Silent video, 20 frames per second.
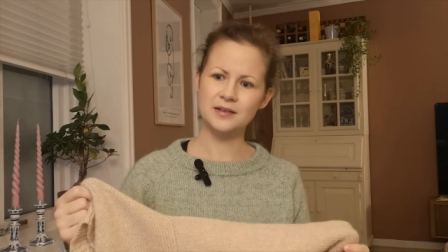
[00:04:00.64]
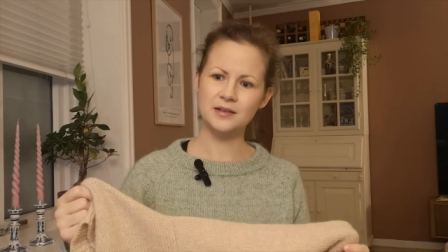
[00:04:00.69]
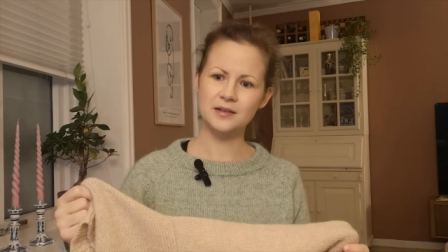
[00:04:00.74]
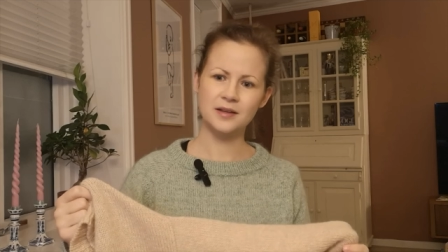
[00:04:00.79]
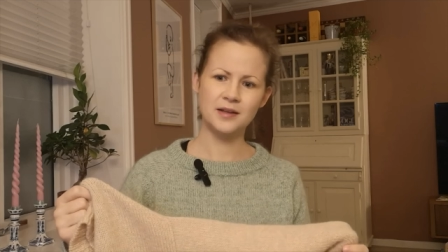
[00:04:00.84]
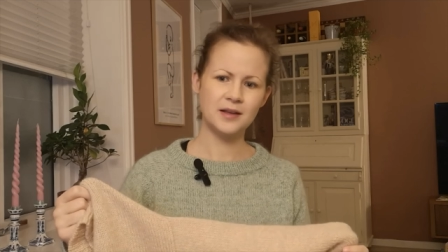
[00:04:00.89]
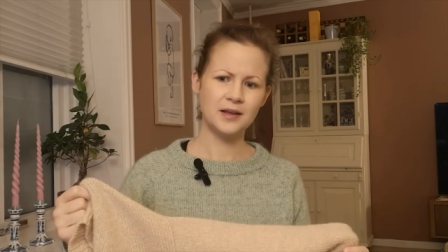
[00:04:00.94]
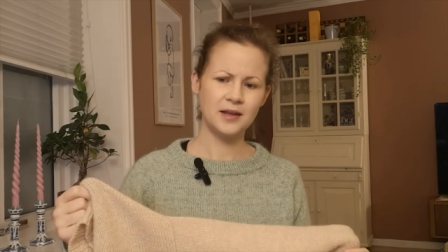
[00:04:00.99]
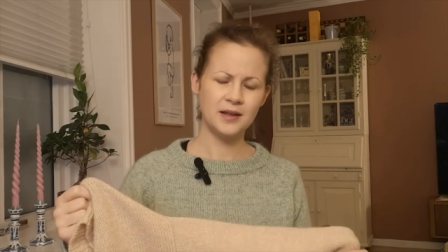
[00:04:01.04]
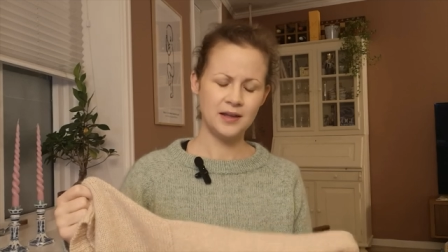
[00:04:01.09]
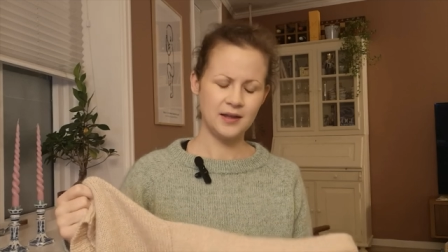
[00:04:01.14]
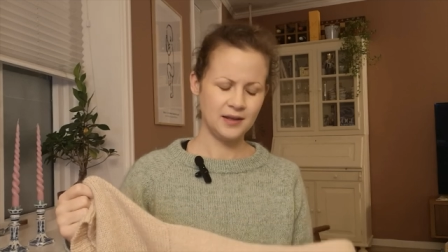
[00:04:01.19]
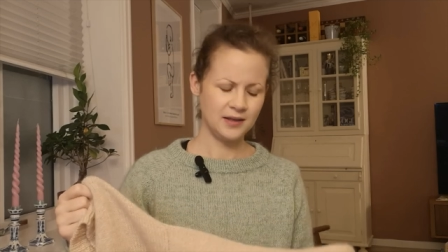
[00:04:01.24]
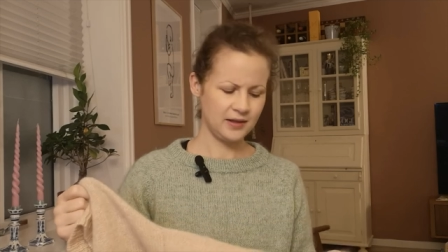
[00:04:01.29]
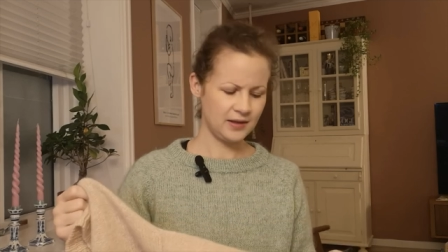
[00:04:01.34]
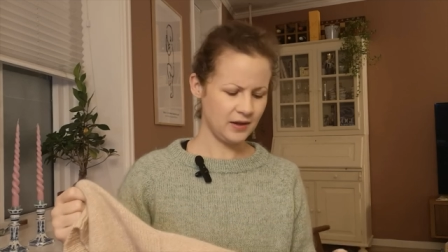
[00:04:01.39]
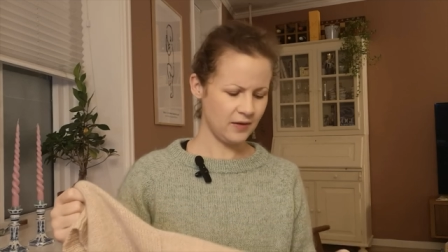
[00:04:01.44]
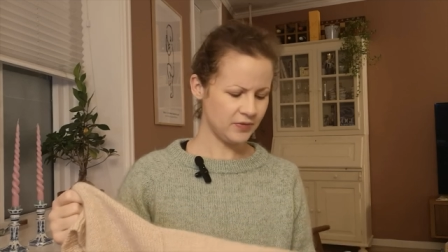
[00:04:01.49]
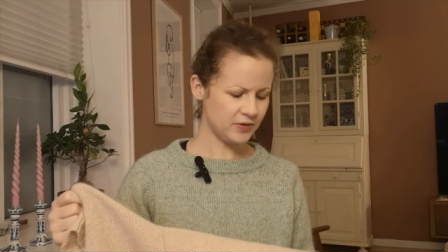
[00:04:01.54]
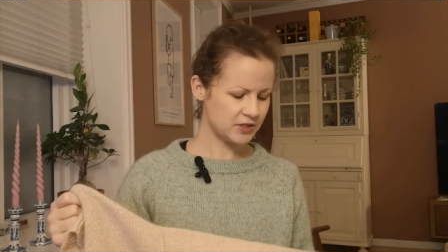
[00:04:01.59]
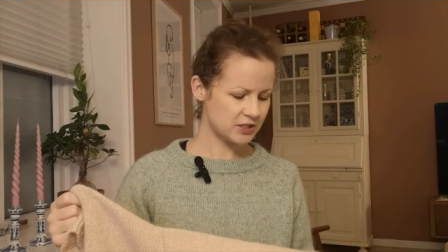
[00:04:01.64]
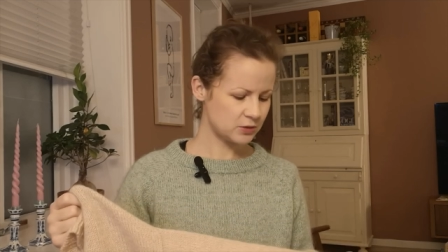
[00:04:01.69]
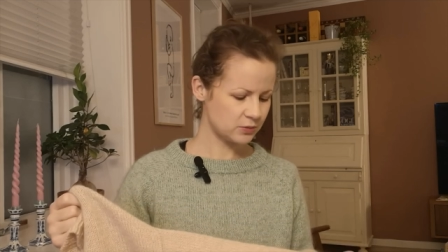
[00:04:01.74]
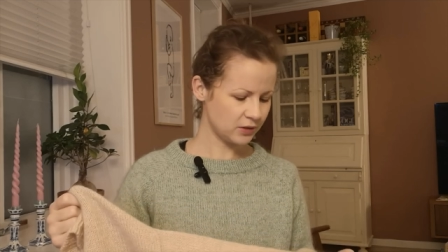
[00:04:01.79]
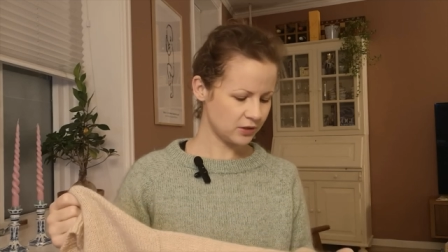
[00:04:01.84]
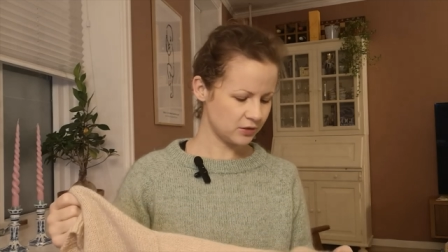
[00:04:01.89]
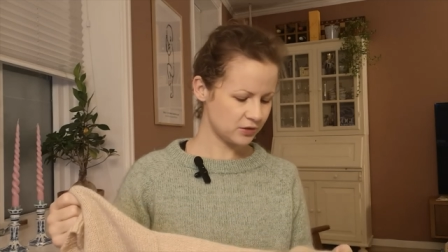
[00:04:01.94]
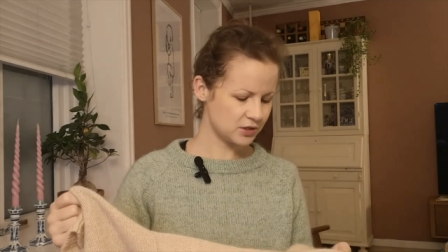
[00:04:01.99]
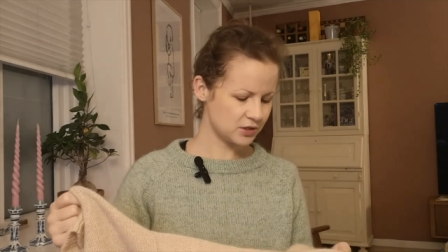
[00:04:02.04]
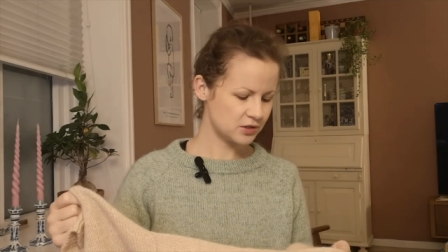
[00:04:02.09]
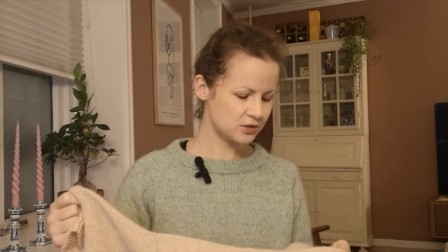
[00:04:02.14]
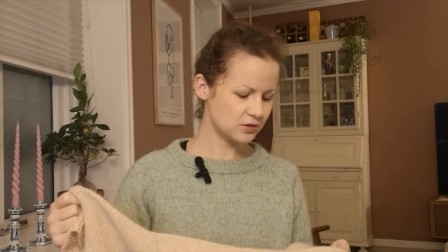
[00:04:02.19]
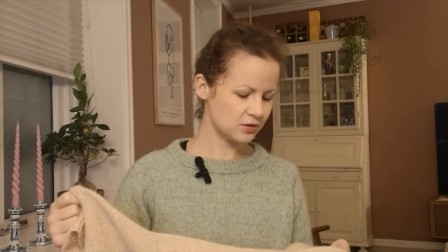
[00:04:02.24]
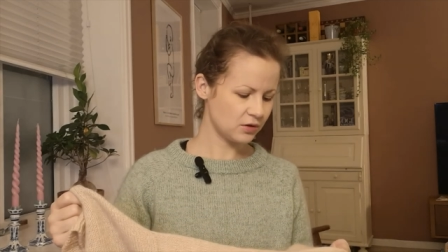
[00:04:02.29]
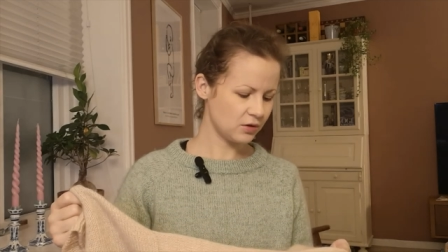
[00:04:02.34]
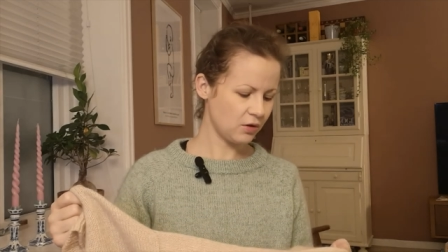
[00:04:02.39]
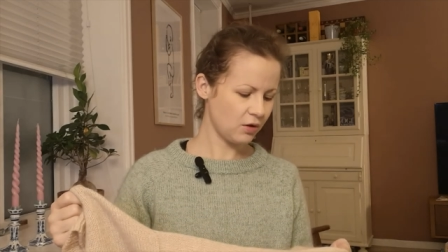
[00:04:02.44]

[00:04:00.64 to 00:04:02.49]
and the sweaters